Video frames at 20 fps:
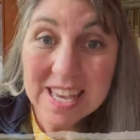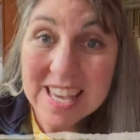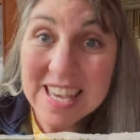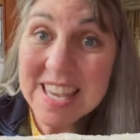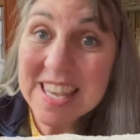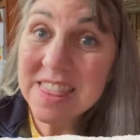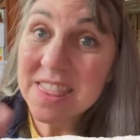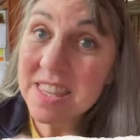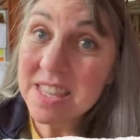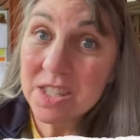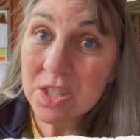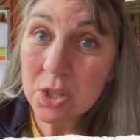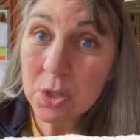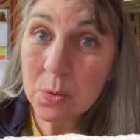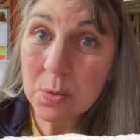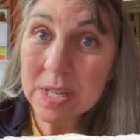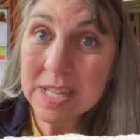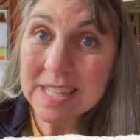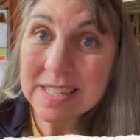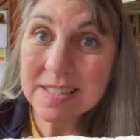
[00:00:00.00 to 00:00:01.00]
In this
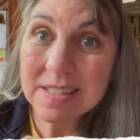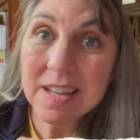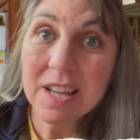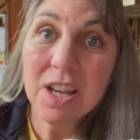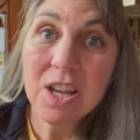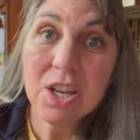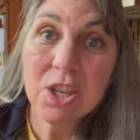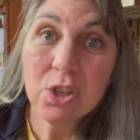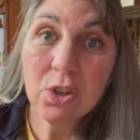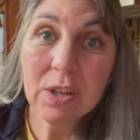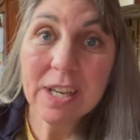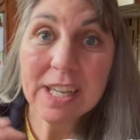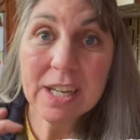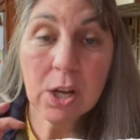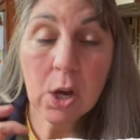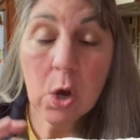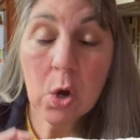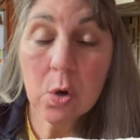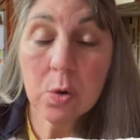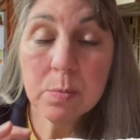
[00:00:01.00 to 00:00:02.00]
unit, you'll get
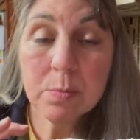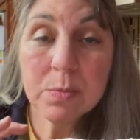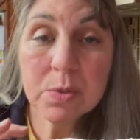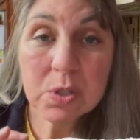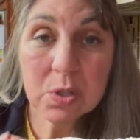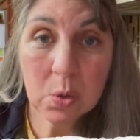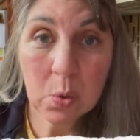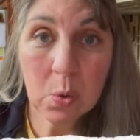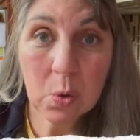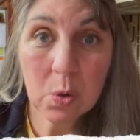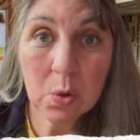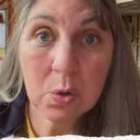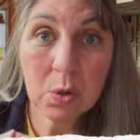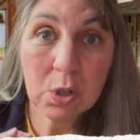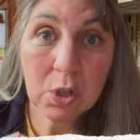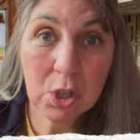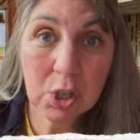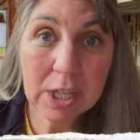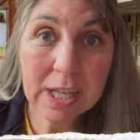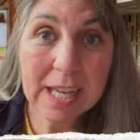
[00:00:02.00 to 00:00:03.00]
a
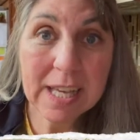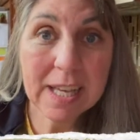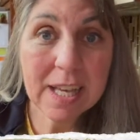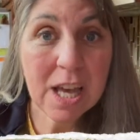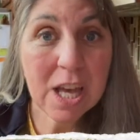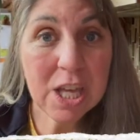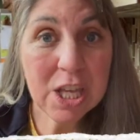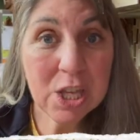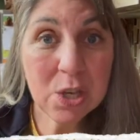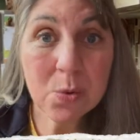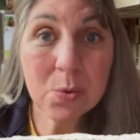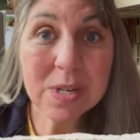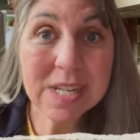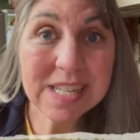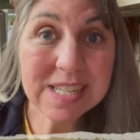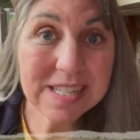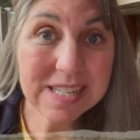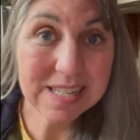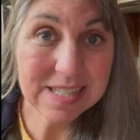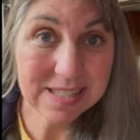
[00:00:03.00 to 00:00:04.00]
homeschool cooking
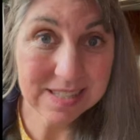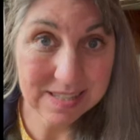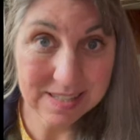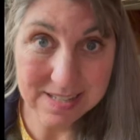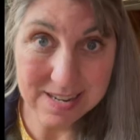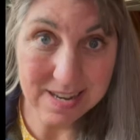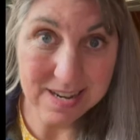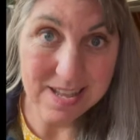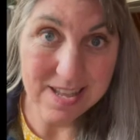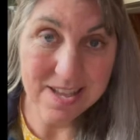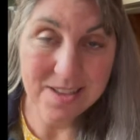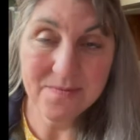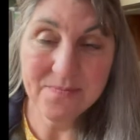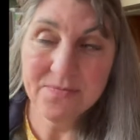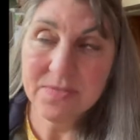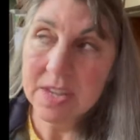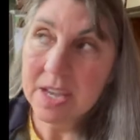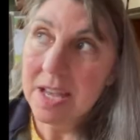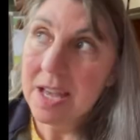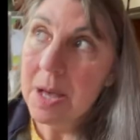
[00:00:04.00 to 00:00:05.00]
unit study.
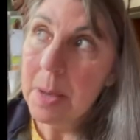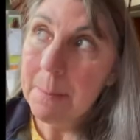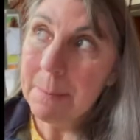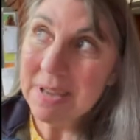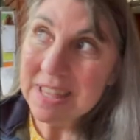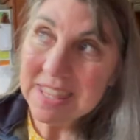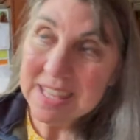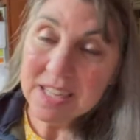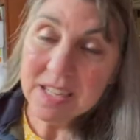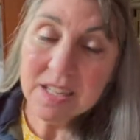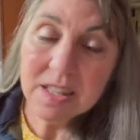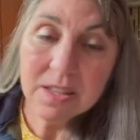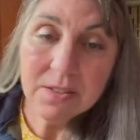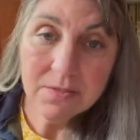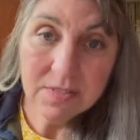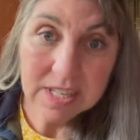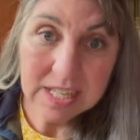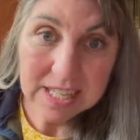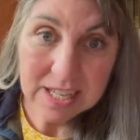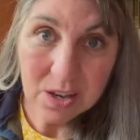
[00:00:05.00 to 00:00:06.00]
By the end of the
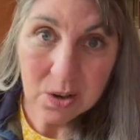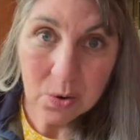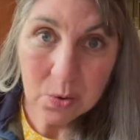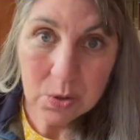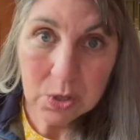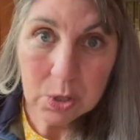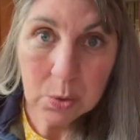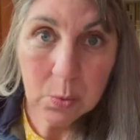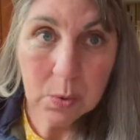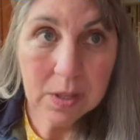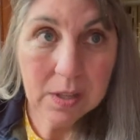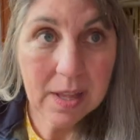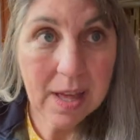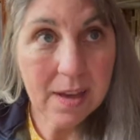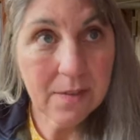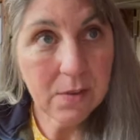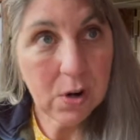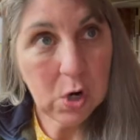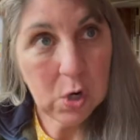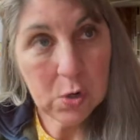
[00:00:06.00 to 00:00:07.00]
video, you will
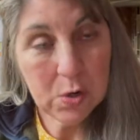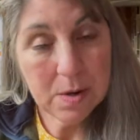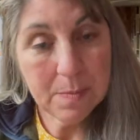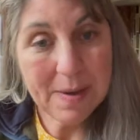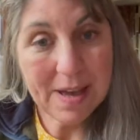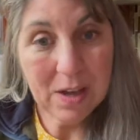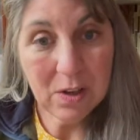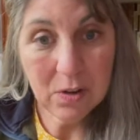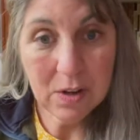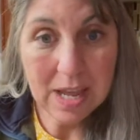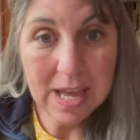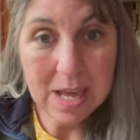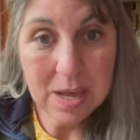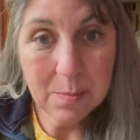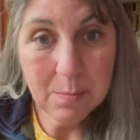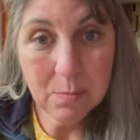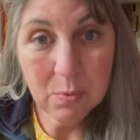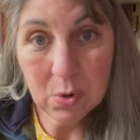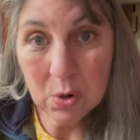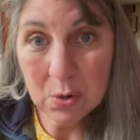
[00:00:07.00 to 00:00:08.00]
have heard about
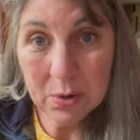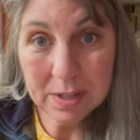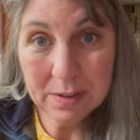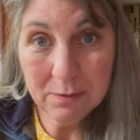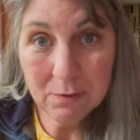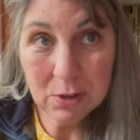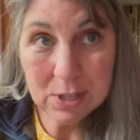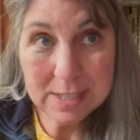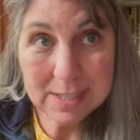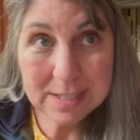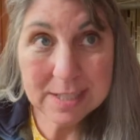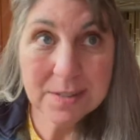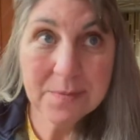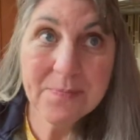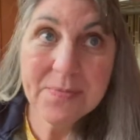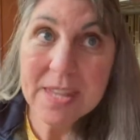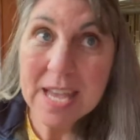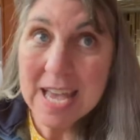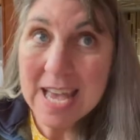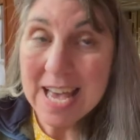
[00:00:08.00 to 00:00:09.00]
a broken foot,
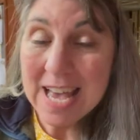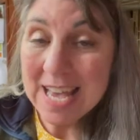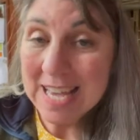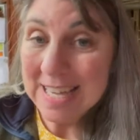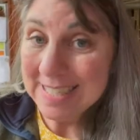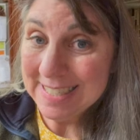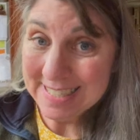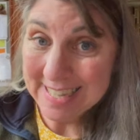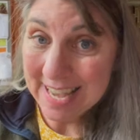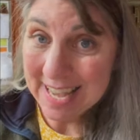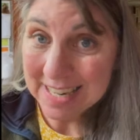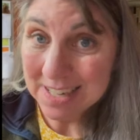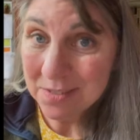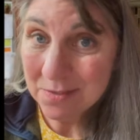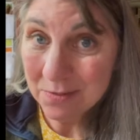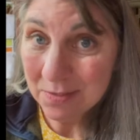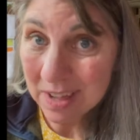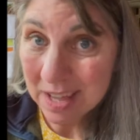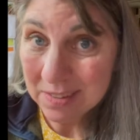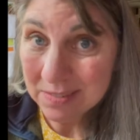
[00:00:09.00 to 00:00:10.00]
a dad
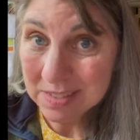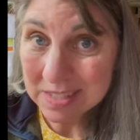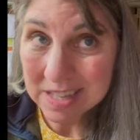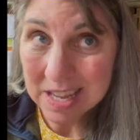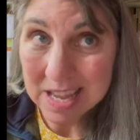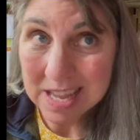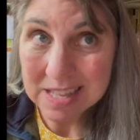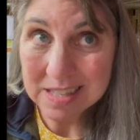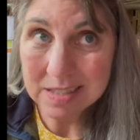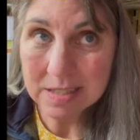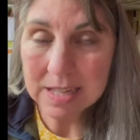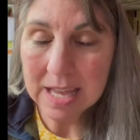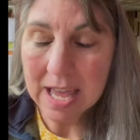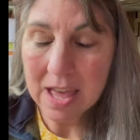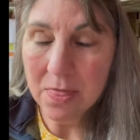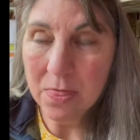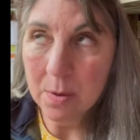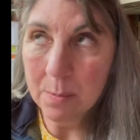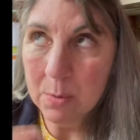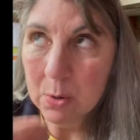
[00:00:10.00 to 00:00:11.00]
and five sons,
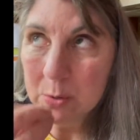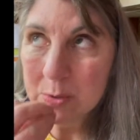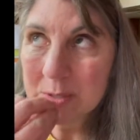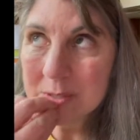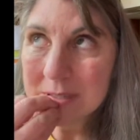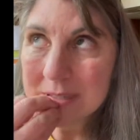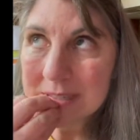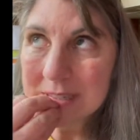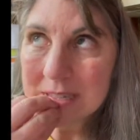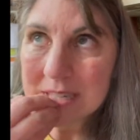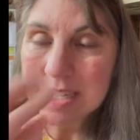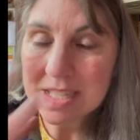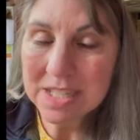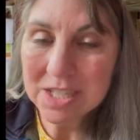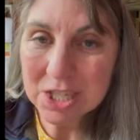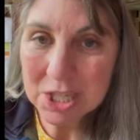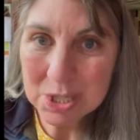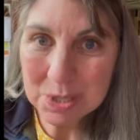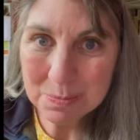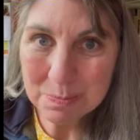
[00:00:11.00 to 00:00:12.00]
and the most
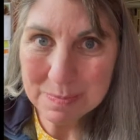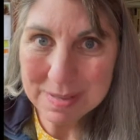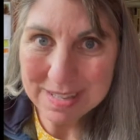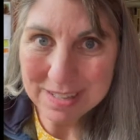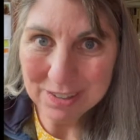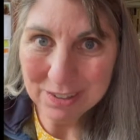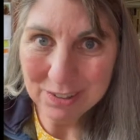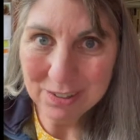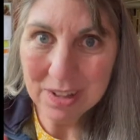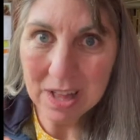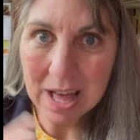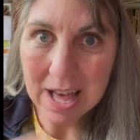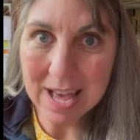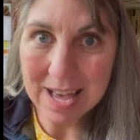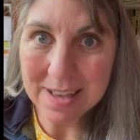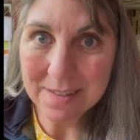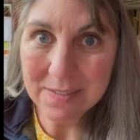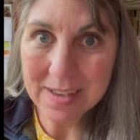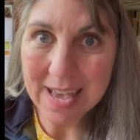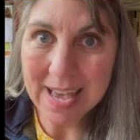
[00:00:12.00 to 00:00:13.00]
delicious meal
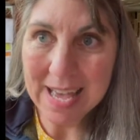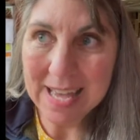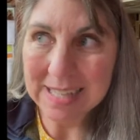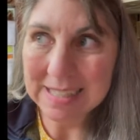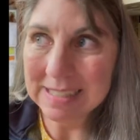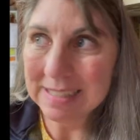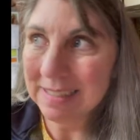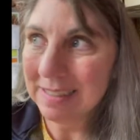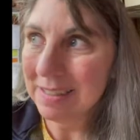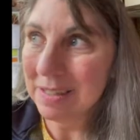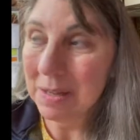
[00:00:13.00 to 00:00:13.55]
I've had